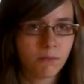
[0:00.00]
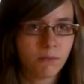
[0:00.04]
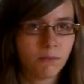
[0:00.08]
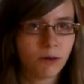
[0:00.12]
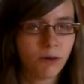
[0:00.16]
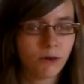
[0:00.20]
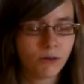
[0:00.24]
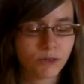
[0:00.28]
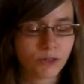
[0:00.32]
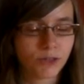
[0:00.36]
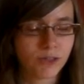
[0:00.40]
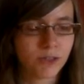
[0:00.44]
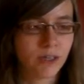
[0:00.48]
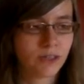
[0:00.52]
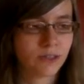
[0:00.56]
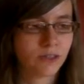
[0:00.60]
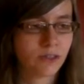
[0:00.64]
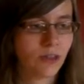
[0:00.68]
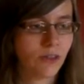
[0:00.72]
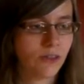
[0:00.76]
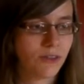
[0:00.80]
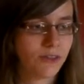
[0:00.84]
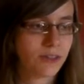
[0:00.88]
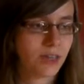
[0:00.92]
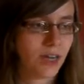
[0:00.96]
Poetry does it
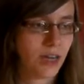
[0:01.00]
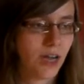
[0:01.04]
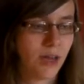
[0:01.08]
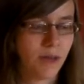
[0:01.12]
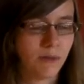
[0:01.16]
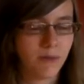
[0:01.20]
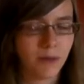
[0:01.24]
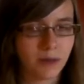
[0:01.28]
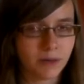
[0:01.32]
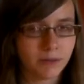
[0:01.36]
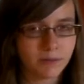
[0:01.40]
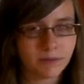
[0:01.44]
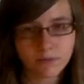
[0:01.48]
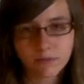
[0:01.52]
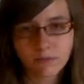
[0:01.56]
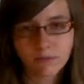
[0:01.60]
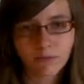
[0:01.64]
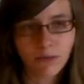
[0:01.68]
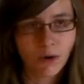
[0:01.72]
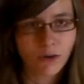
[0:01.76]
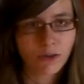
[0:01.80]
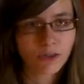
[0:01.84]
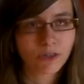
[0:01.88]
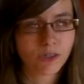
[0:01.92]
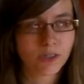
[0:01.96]
all the time, but
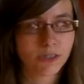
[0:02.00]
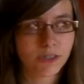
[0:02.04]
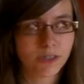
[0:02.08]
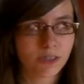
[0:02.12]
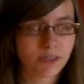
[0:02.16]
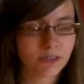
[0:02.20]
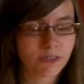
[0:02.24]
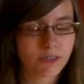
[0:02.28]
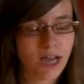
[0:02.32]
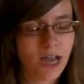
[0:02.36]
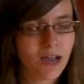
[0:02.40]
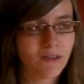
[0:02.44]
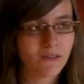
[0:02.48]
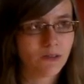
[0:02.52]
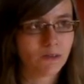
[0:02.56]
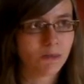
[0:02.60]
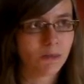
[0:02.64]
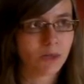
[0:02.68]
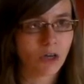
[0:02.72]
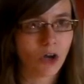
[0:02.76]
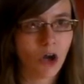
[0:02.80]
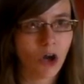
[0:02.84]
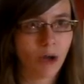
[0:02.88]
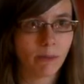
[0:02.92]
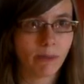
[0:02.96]
poetry doesn't have a
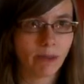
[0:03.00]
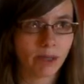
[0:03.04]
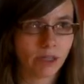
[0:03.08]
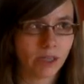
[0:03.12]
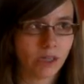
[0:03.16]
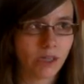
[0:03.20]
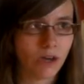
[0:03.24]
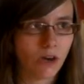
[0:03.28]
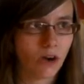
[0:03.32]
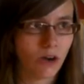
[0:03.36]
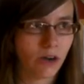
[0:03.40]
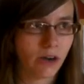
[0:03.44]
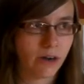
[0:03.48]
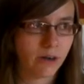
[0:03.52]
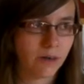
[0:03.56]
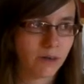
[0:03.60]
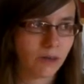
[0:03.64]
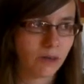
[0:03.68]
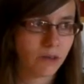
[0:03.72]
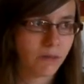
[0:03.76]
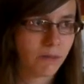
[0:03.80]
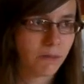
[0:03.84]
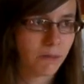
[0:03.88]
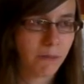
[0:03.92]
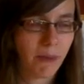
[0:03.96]
monopoly on
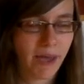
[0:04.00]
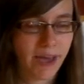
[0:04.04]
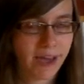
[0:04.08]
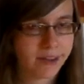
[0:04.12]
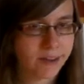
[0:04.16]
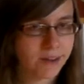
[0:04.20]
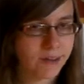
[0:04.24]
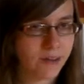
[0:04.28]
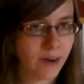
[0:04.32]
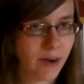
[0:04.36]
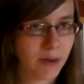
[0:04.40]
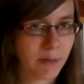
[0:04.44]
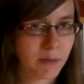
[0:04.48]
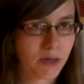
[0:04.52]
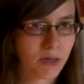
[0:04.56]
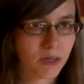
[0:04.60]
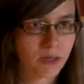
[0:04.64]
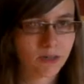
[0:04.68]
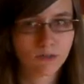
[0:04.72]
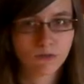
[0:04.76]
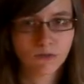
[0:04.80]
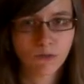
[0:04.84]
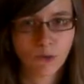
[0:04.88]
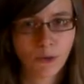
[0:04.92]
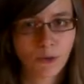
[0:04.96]
bad
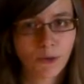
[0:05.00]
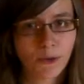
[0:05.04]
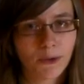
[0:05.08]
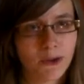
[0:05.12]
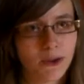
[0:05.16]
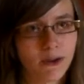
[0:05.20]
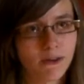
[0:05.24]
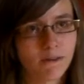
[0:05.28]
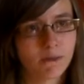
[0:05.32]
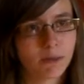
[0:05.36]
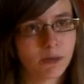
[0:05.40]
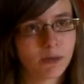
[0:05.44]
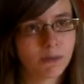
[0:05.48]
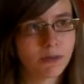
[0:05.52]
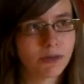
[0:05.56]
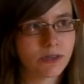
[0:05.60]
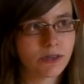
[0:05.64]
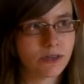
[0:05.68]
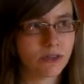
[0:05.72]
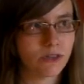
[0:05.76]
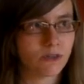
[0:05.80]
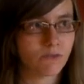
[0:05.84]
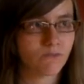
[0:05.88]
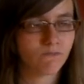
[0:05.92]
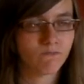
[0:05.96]
grammar for creative
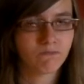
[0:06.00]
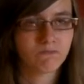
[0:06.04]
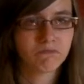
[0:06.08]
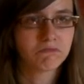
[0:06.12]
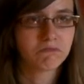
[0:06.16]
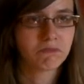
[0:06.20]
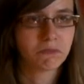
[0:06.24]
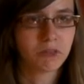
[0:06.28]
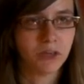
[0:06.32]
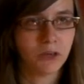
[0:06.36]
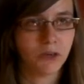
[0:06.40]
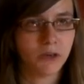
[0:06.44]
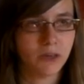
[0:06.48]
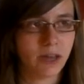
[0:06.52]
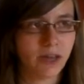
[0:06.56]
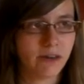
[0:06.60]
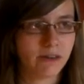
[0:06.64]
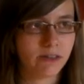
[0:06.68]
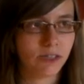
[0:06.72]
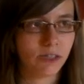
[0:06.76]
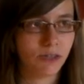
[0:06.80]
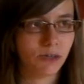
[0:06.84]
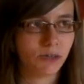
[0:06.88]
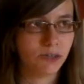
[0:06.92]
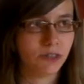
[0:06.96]
purposes. You're allowed
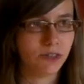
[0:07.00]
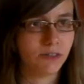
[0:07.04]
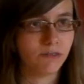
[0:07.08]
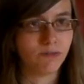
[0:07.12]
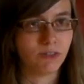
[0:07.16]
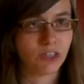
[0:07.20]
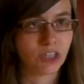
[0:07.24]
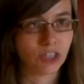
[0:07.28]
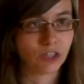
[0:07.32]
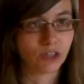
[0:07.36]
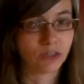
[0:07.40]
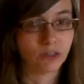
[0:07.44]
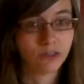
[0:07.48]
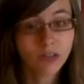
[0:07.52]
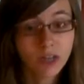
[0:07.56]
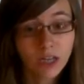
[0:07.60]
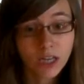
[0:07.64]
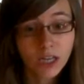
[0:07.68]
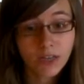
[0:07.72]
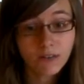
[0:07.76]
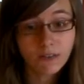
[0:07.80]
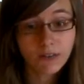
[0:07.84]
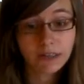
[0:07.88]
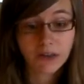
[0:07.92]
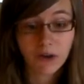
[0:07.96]
to use it in fiction,
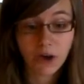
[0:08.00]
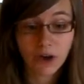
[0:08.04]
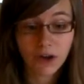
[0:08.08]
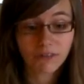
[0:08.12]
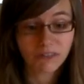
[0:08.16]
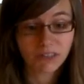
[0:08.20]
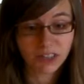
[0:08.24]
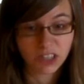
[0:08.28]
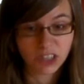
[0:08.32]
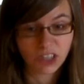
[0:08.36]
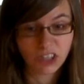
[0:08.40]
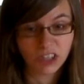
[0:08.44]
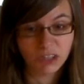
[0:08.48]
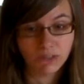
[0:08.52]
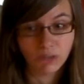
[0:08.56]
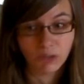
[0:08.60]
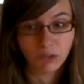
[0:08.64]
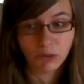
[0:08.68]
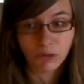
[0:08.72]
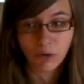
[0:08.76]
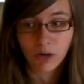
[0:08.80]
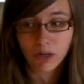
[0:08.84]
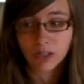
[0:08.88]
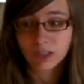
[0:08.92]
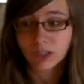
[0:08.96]
even non-fiction if
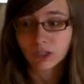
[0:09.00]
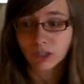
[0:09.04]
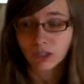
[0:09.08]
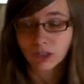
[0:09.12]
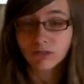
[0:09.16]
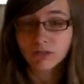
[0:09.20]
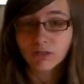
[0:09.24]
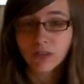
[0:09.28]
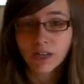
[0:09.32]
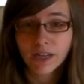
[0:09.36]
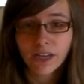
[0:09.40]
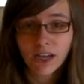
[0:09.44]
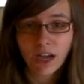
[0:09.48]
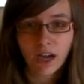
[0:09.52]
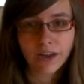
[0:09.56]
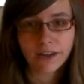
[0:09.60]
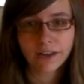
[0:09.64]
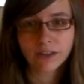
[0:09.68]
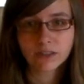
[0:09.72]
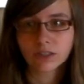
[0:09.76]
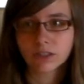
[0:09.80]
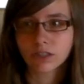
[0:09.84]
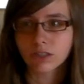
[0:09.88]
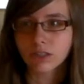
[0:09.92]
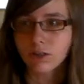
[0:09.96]
you want to. I
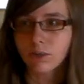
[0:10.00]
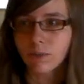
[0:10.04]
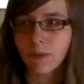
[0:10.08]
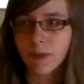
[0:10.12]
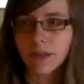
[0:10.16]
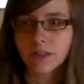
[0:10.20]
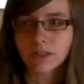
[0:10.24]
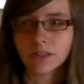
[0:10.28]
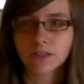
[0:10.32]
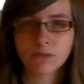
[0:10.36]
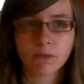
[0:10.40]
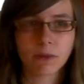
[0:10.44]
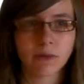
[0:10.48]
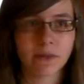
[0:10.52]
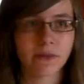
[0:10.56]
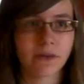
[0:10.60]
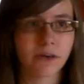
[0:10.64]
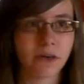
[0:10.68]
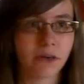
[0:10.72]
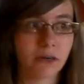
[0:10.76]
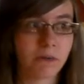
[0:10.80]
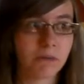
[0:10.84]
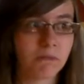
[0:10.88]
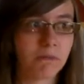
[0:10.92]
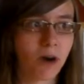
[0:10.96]
guess it depends whether
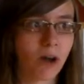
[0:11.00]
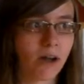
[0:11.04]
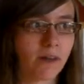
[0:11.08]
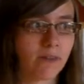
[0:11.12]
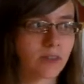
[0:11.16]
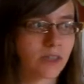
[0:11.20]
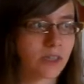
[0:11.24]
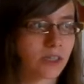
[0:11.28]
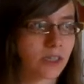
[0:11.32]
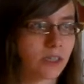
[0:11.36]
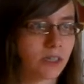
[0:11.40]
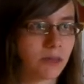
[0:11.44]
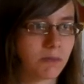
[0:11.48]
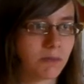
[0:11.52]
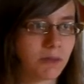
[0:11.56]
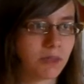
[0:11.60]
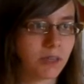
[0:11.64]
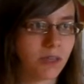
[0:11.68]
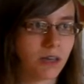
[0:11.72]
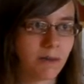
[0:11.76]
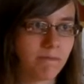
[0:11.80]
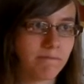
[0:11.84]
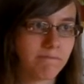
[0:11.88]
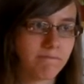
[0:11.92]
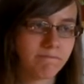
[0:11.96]
your boss is going to
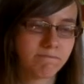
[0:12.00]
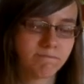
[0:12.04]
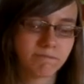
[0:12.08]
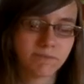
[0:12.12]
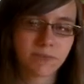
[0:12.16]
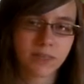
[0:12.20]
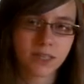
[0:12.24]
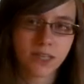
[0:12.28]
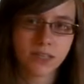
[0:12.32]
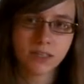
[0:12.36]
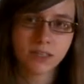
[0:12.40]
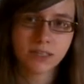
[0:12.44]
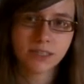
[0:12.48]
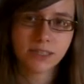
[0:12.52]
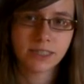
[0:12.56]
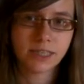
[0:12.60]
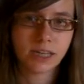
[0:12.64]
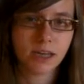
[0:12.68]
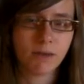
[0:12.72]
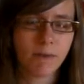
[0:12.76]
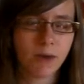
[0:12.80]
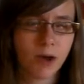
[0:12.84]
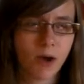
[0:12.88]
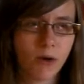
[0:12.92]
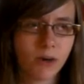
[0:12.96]
be a
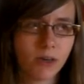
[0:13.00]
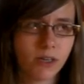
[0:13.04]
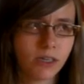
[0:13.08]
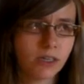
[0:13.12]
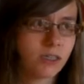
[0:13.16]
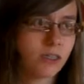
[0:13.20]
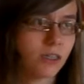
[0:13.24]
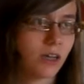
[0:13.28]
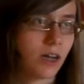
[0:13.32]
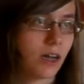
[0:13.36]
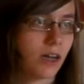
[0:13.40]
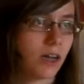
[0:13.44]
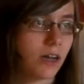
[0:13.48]
stick about it.